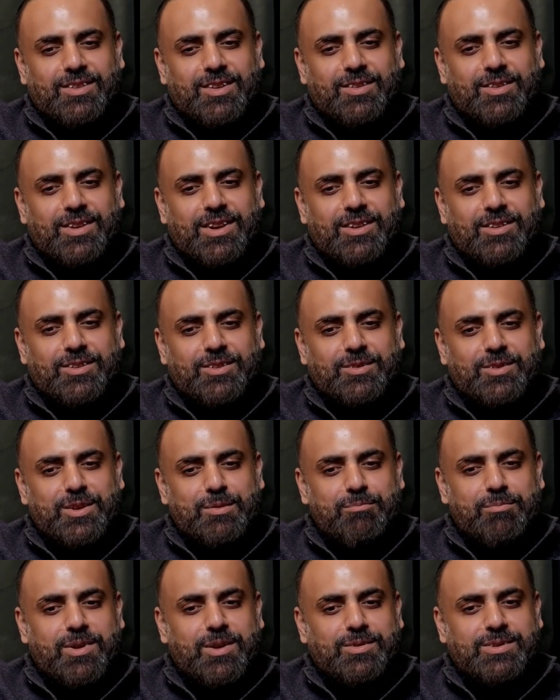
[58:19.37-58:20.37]
you cannot do
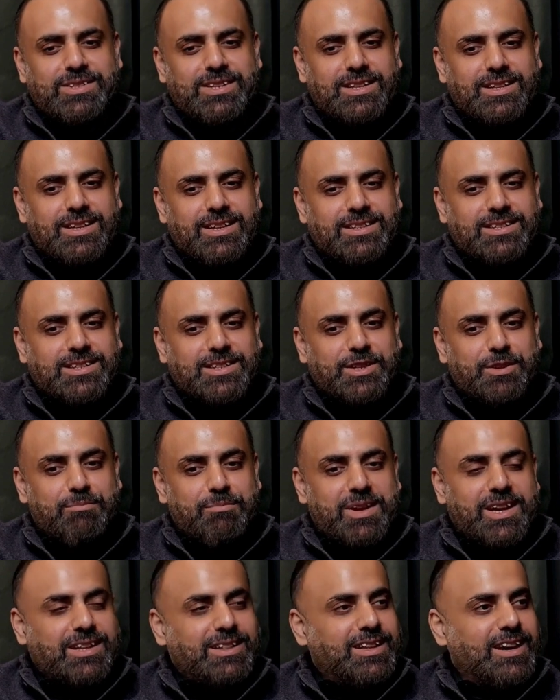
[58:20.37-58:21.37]
compound synthesis and
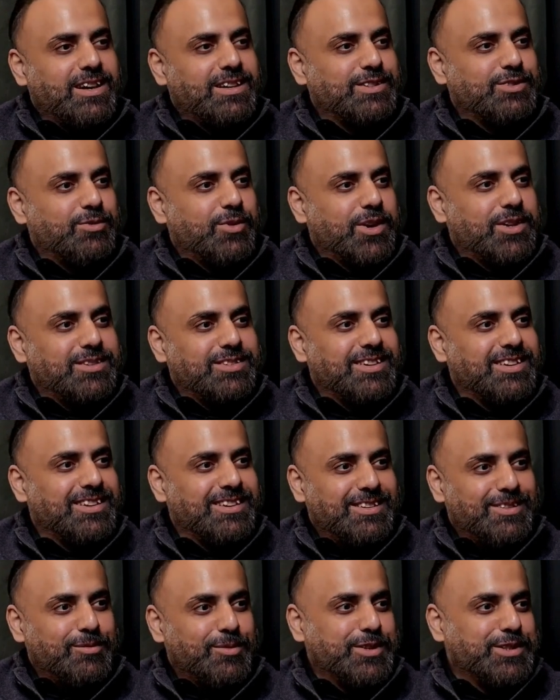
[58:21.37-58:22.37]
make that
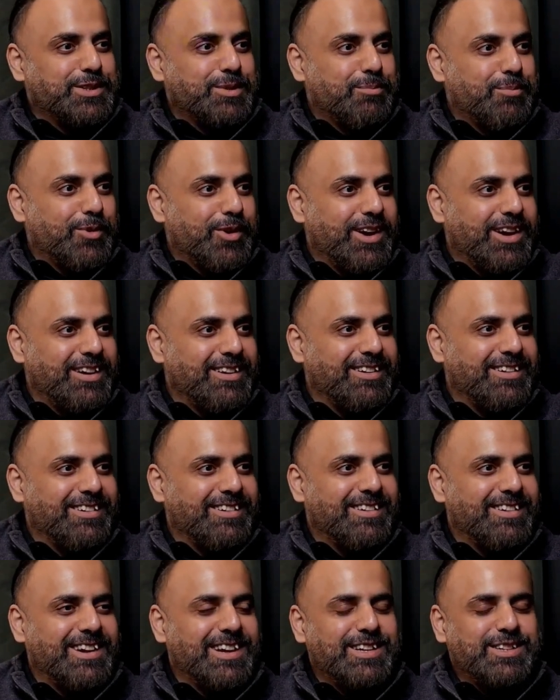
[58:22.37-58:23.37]
structure. What's the point?
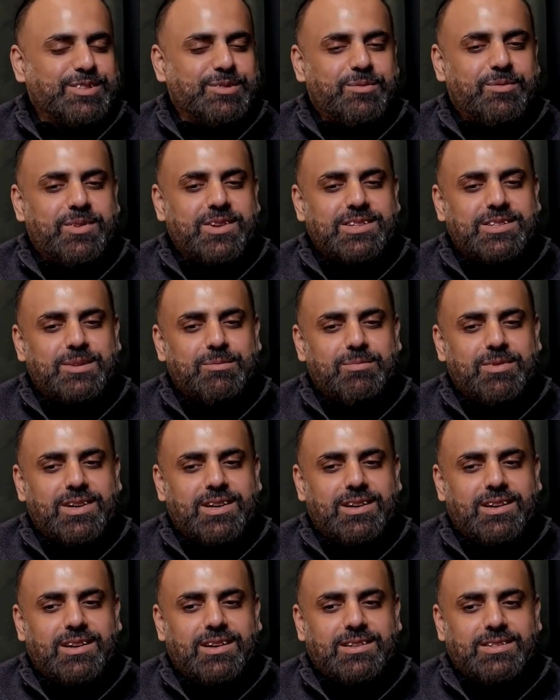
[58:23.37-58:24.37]
Right. So
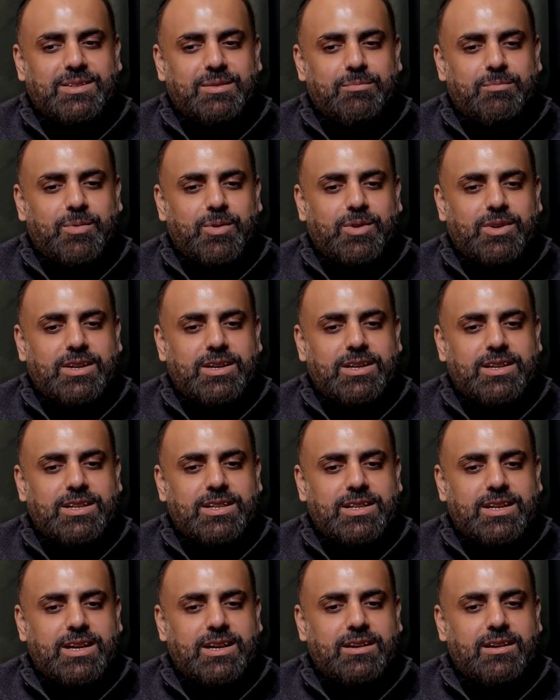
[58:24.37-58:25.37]
feasibility is important,
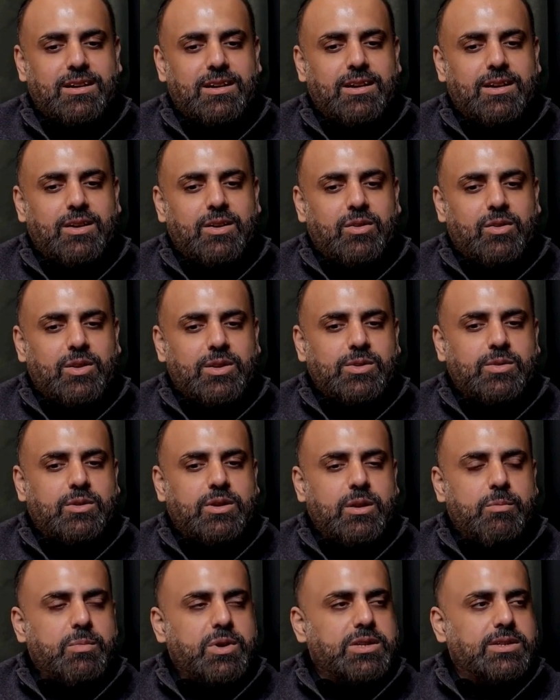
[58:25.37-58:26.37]
and then also
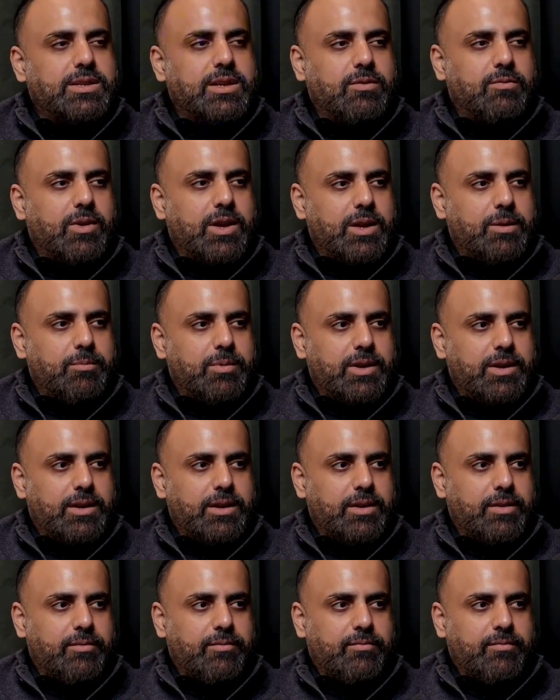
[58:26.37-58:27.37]
commercial
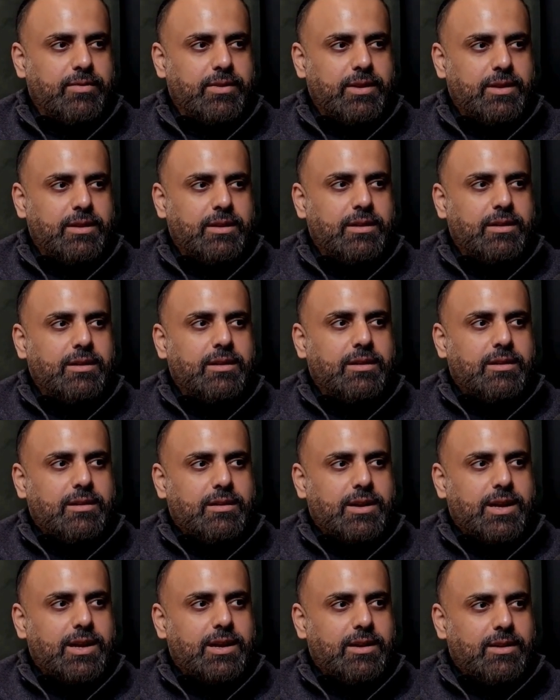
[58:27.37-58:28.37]
viability.
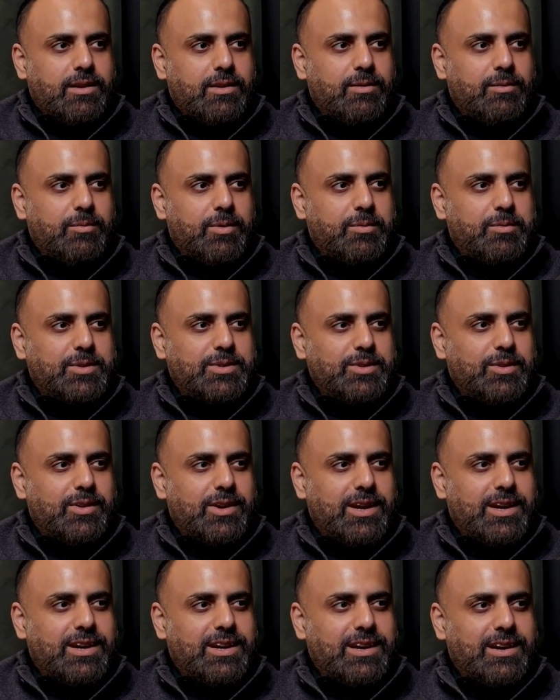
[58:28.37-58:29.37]
Right. What was your
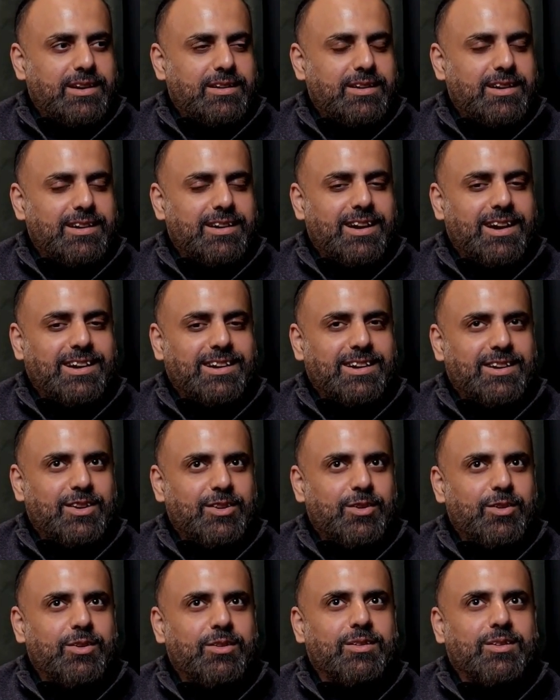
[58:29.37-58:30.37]
idea? I really liked it.
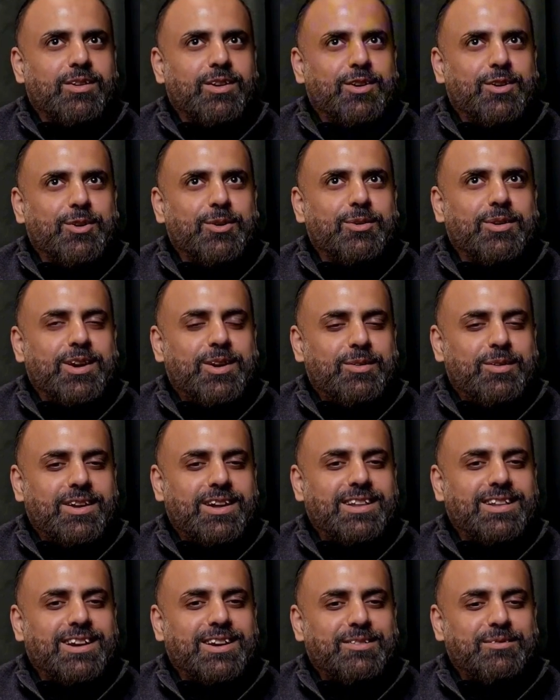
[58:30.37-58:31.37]
Oh, grow a
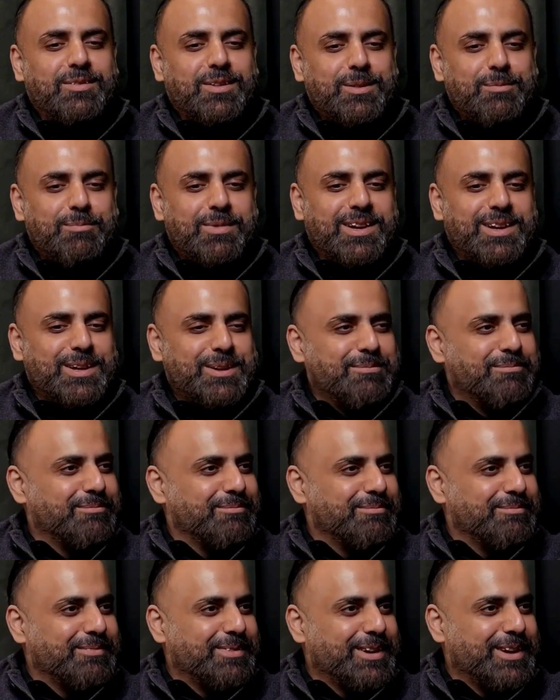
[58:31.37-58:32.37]
tree that will
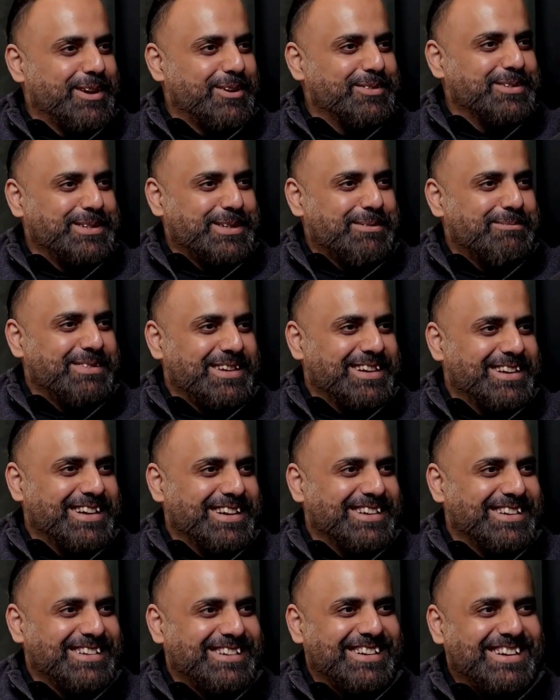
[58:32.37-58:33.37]
become a house, something
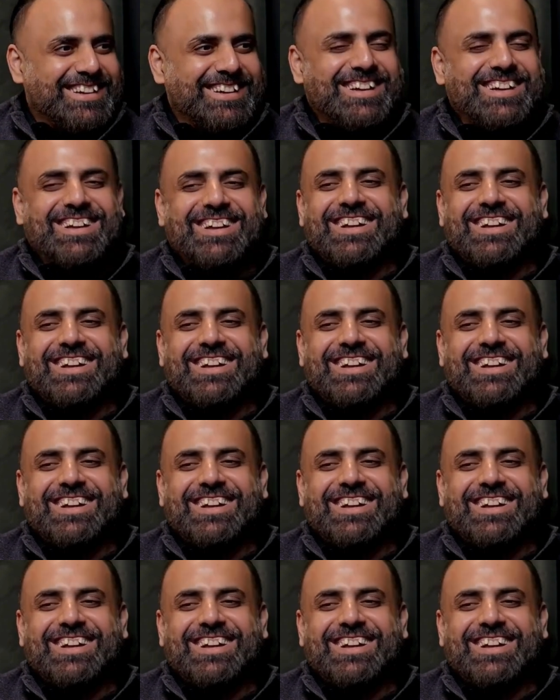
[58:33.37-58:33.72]
like that.